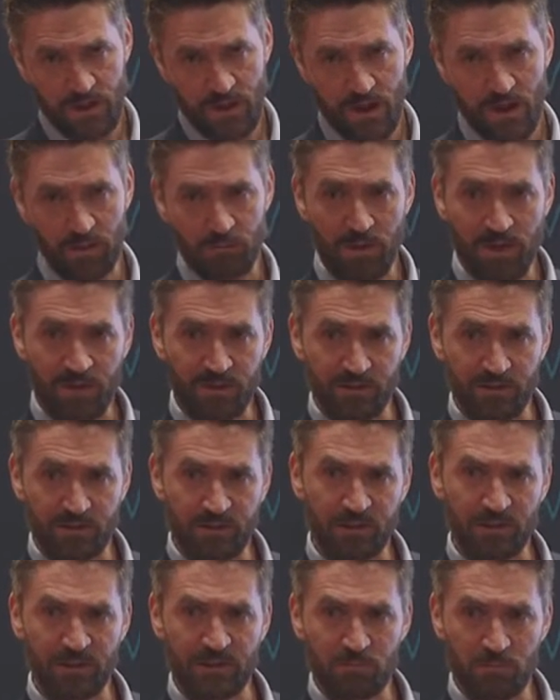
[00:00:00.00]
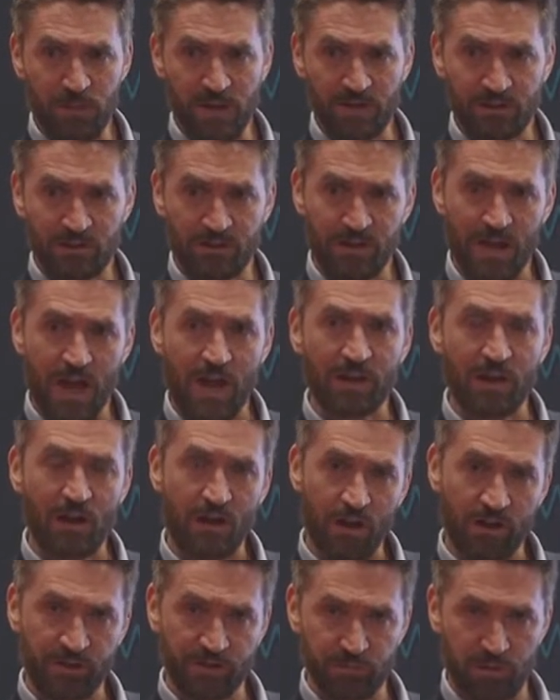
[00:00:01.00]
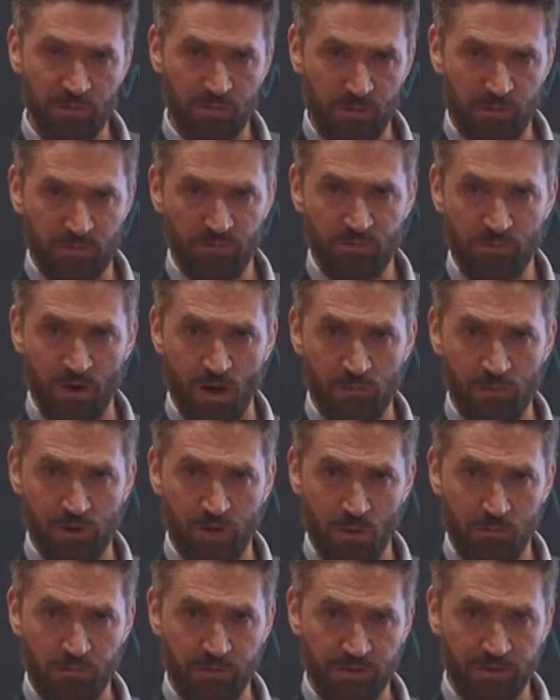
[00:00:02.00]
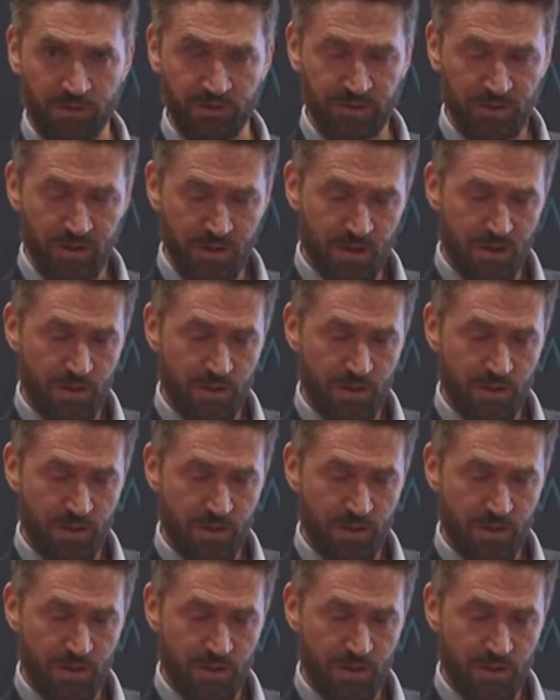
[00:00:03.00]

and make it, uh, making it analyzable by pharma companies